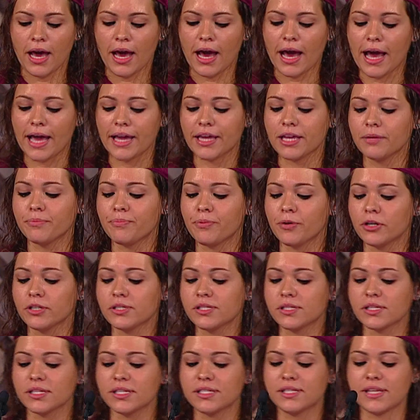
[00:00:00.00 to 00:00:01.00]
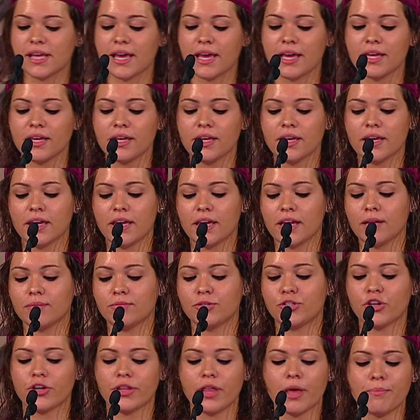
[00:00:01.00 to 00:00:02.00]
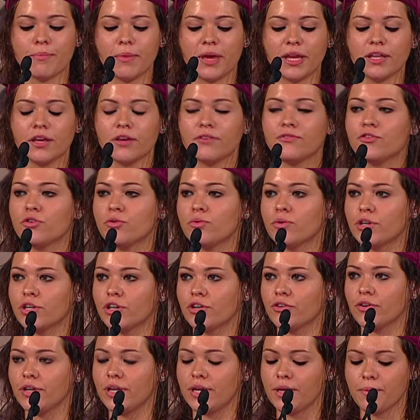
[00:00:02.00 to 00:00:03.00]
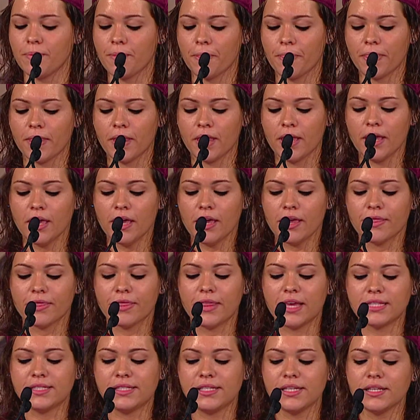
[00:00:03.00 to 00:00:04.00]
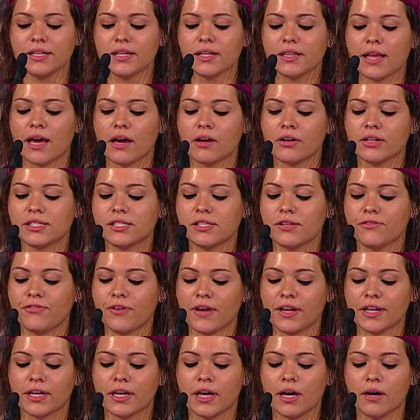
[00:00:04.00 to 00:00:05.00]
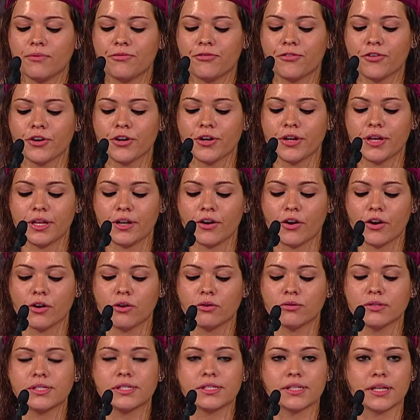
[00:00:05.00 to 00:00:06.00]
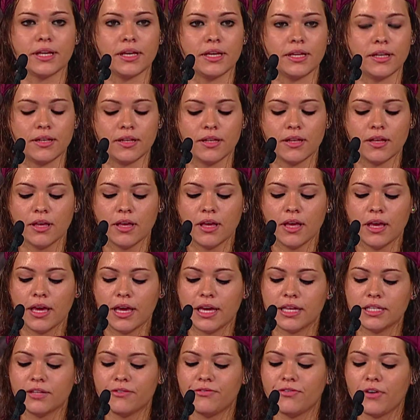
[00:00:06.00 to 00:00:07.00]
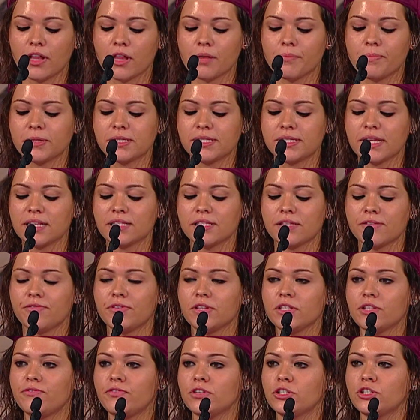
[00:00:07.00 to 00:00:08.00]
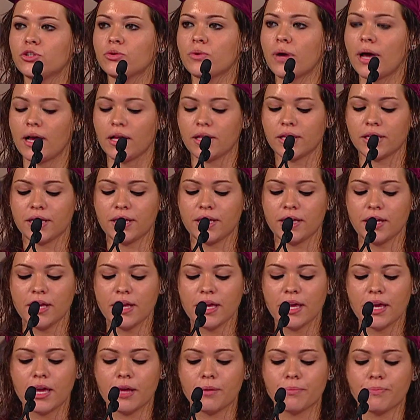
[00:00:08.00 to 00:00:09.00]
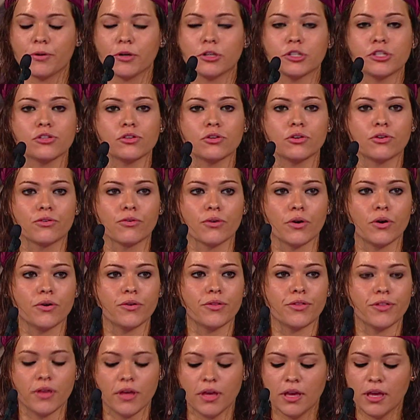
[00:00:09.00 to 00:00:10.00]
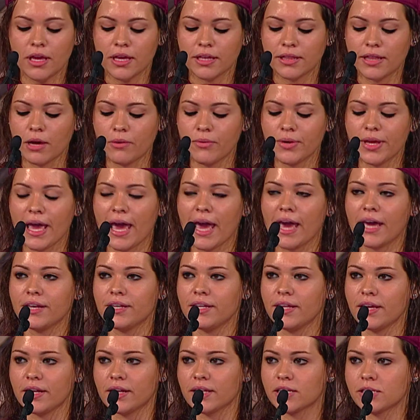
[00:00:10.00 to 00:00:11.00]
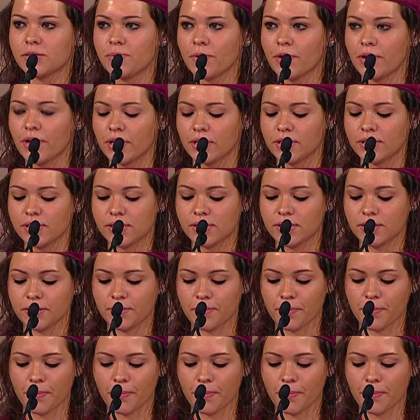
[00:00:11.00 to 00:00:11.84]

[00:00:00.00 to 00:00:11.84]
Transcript: I can personally say, and I'm sure that many of you would agree, that Dean allowed us to find comfort in our own skin and develop a sense of individuality and personal growth that we hadn't yet experienced.